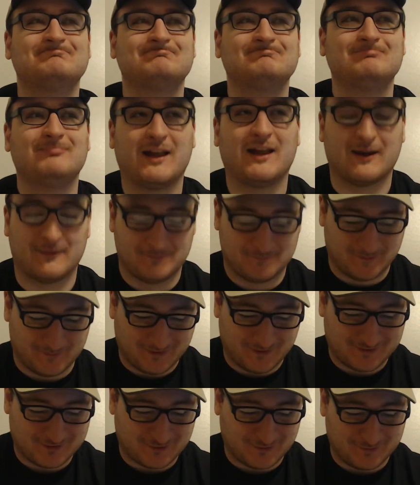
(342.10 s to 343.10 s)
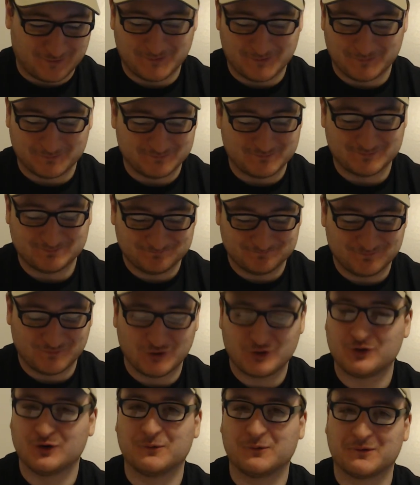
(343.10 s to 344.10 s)
yeah, that's all. Oh,
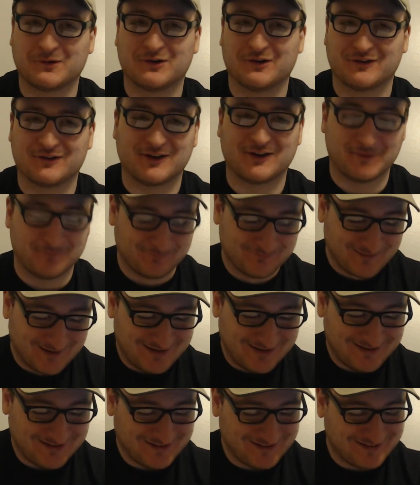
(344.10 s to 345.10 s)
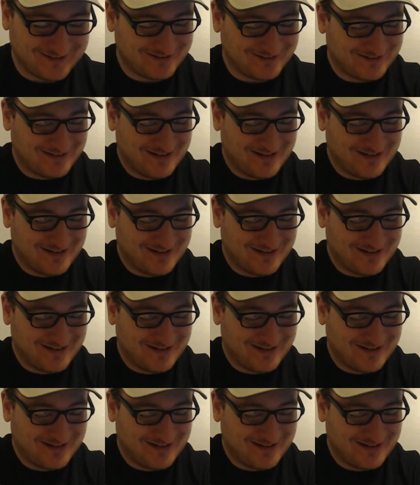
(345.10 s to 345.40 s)
you know what I'm gonna say.